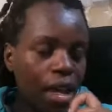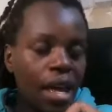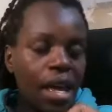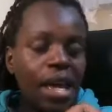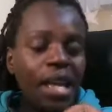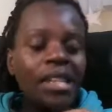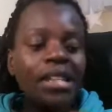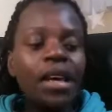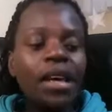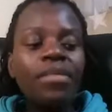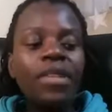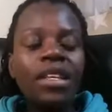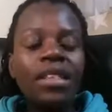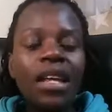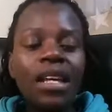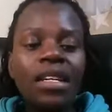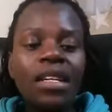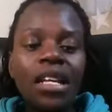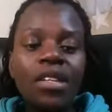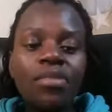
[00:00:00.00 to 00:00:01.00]
is something
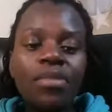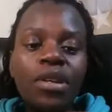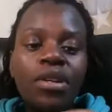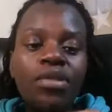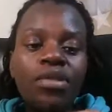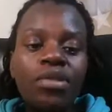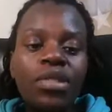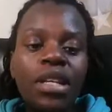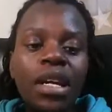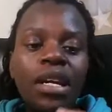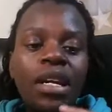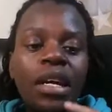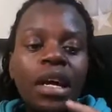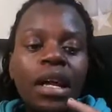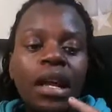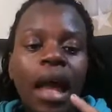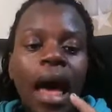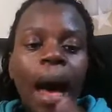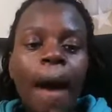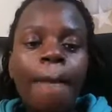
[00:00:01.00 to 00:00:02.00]
that has been noted
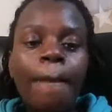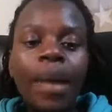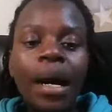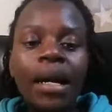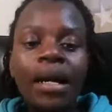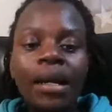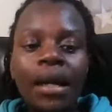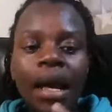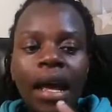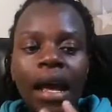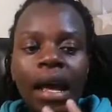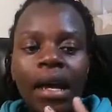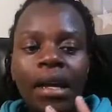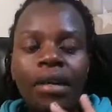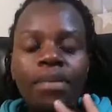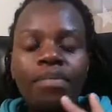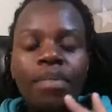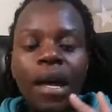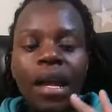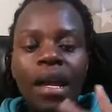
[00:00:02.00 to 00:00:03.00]
in urban
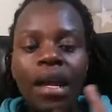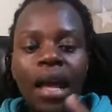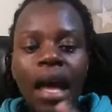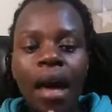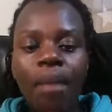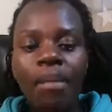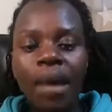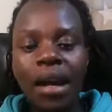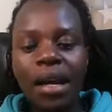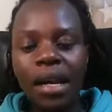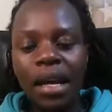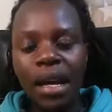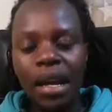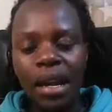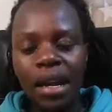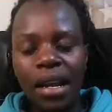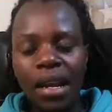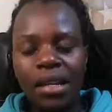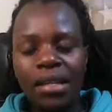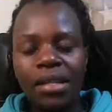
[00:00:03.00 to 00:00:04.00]
and peri-urban
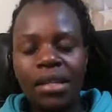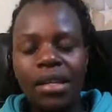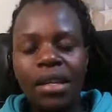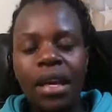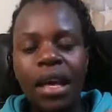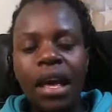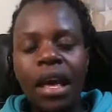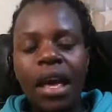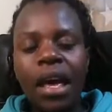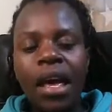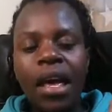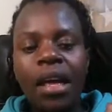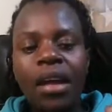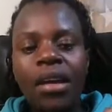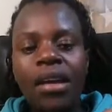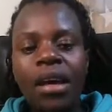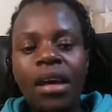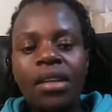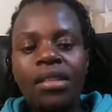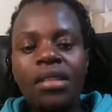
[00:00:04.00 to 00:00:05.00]
areas,
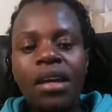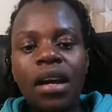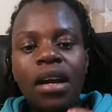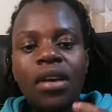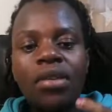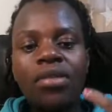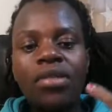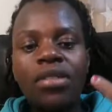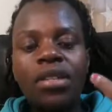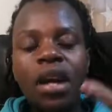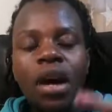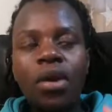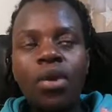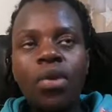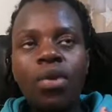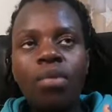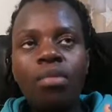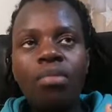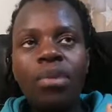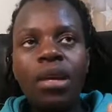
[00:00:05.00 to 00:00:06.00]
areas around
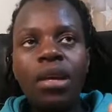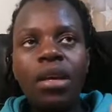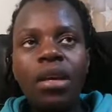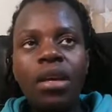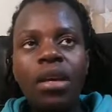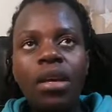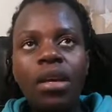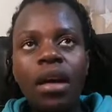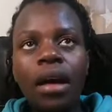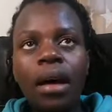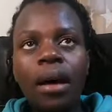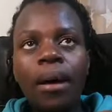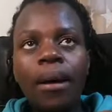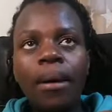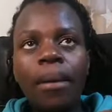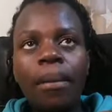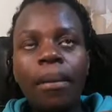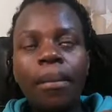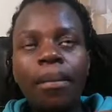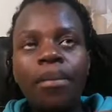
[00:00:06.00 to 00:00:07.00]
Nairobi,
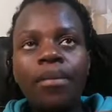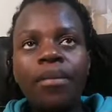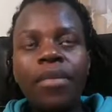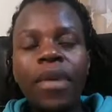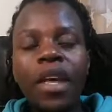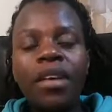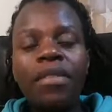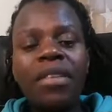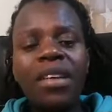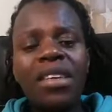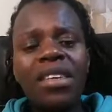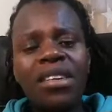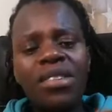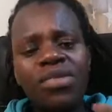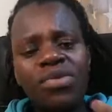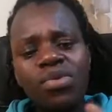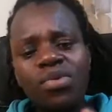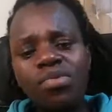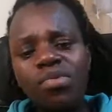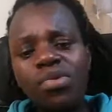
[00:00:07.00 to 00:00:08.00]
even
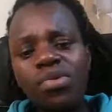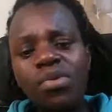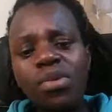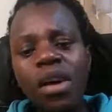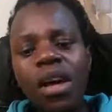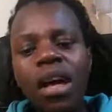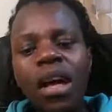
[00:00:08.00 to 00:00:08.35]
Kisumu.